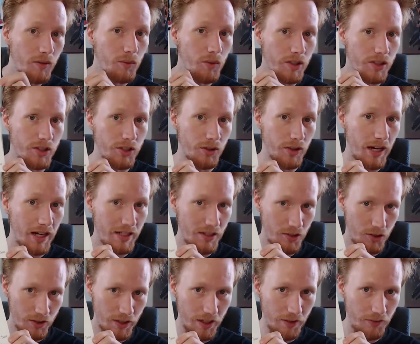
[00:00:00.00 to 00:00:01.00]
which you guys
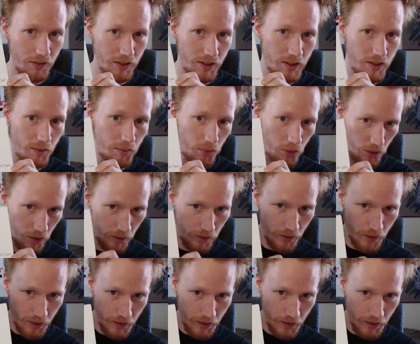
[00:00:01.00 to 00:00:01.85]
should definitely support.